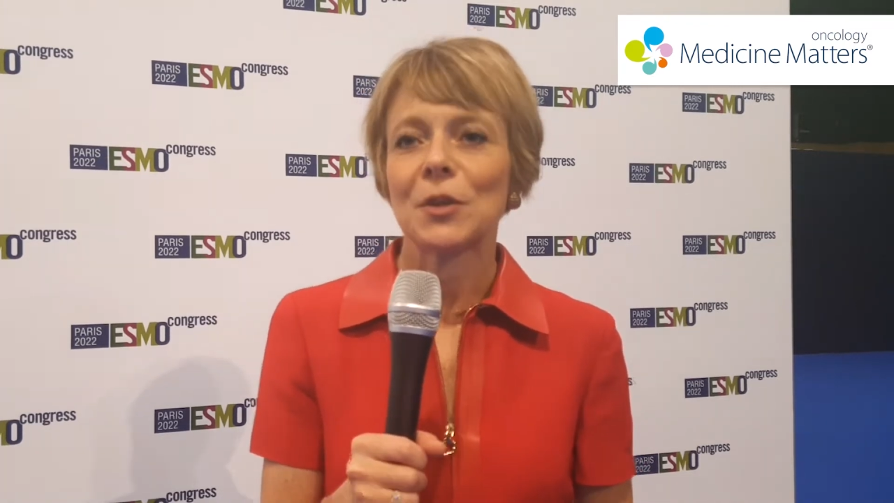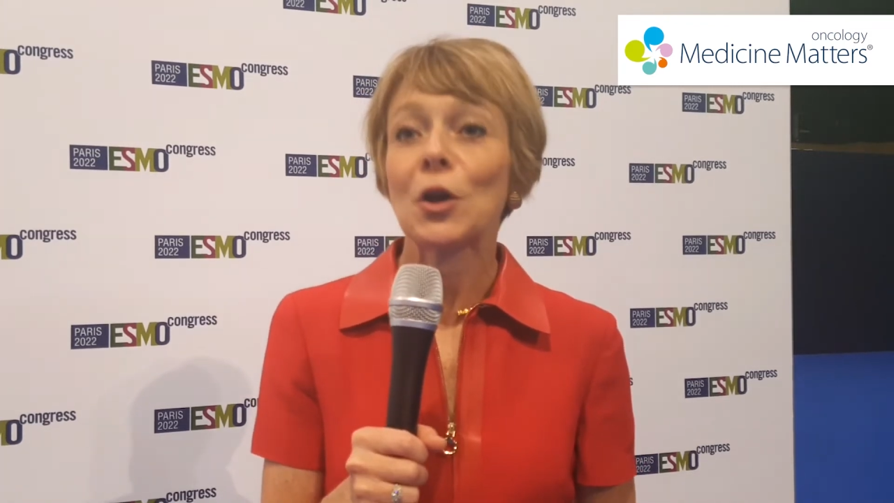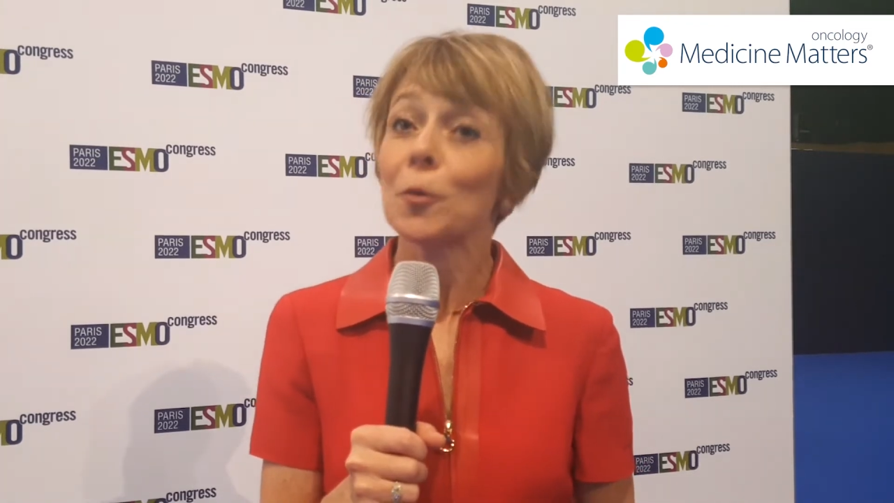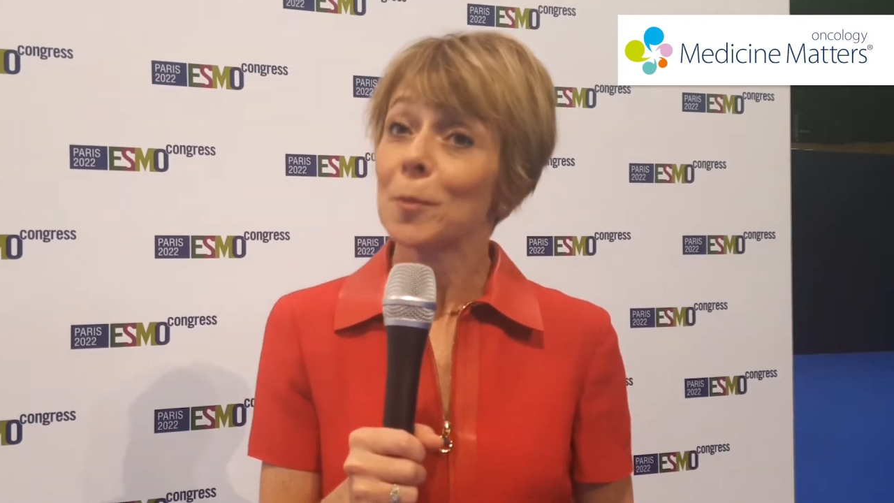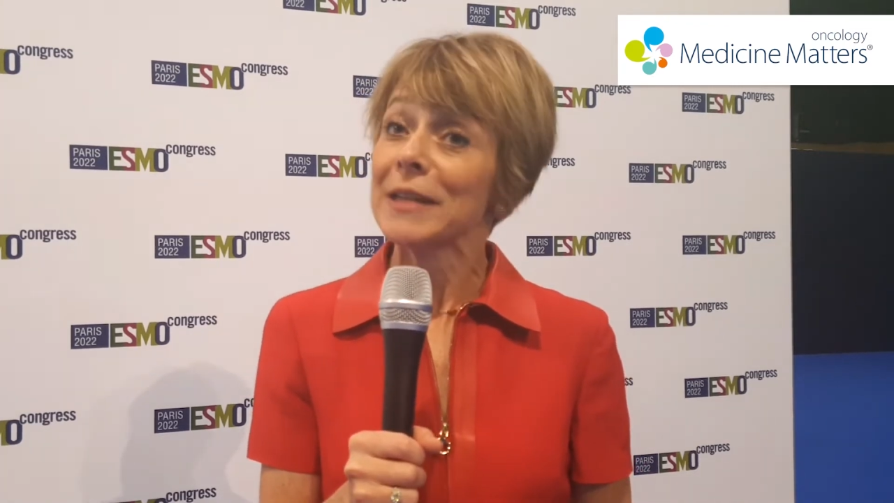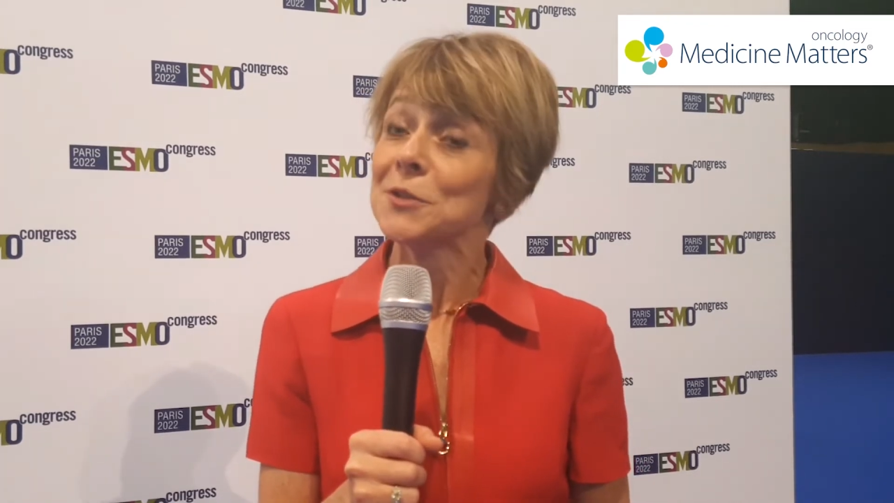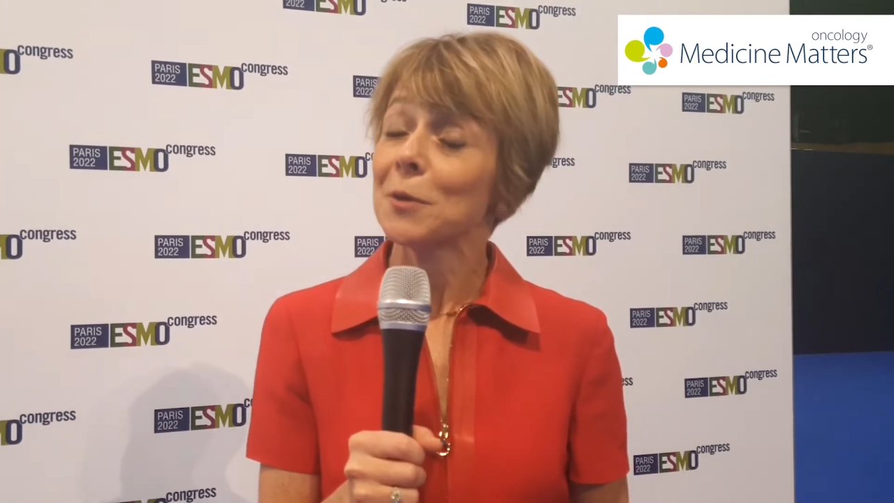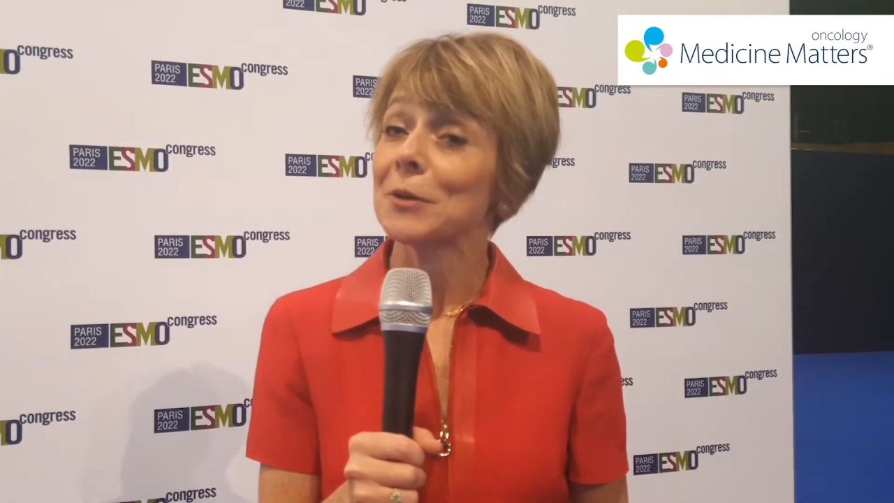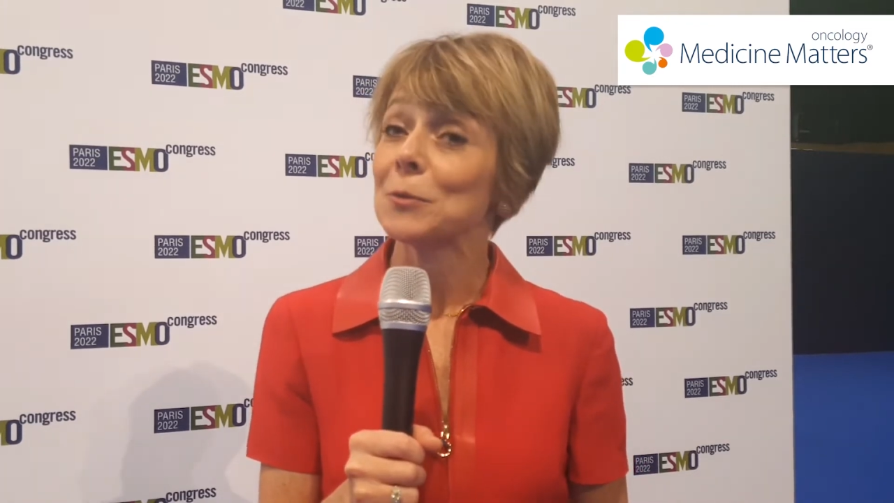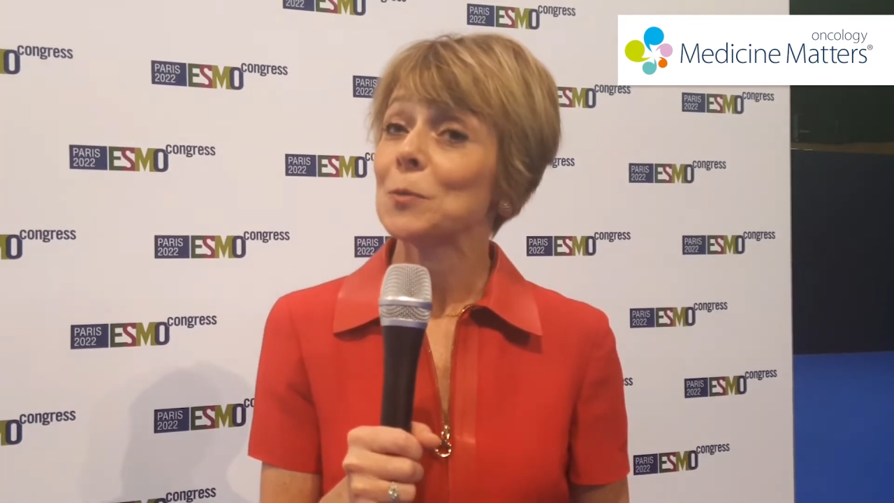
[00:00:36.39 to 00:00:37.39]
CodeBreaK
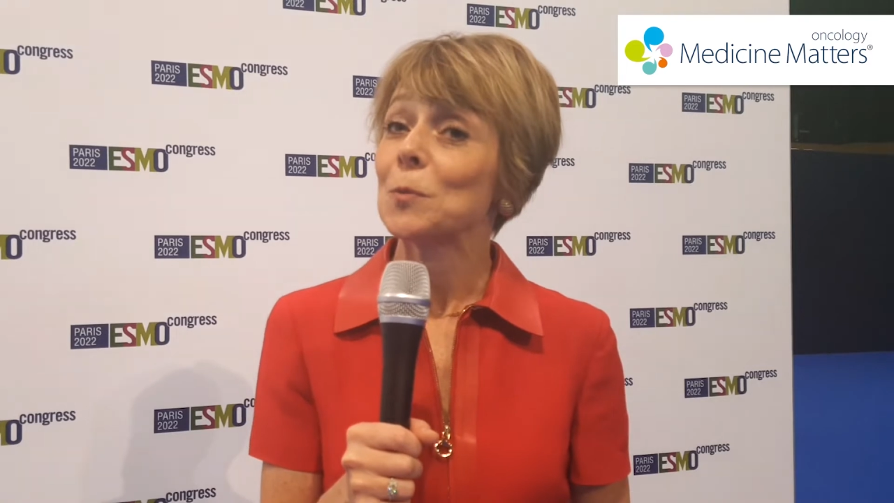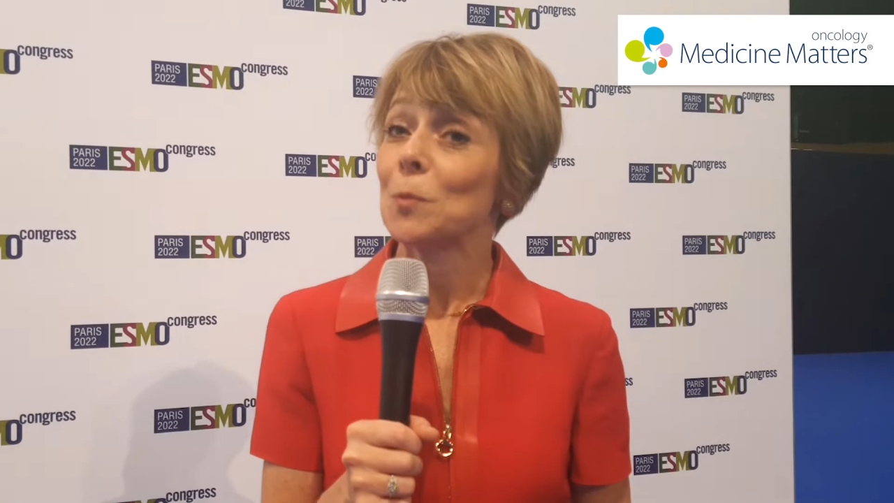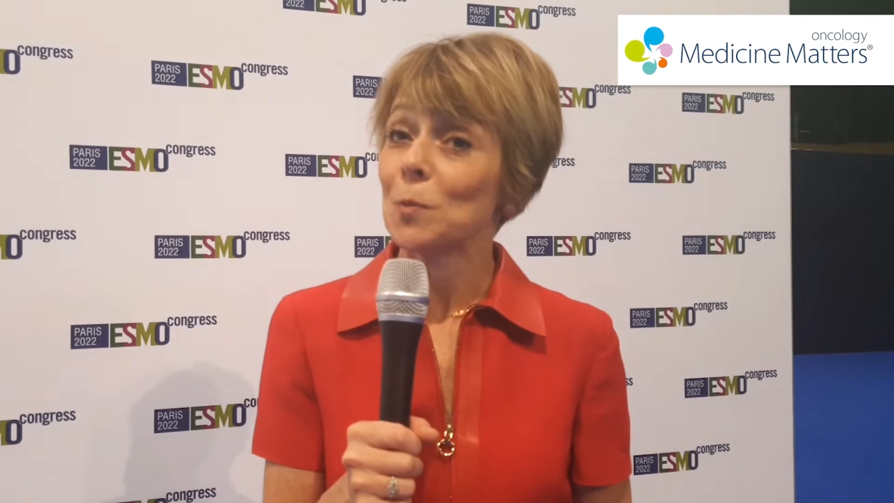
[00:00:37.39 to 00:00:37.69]
200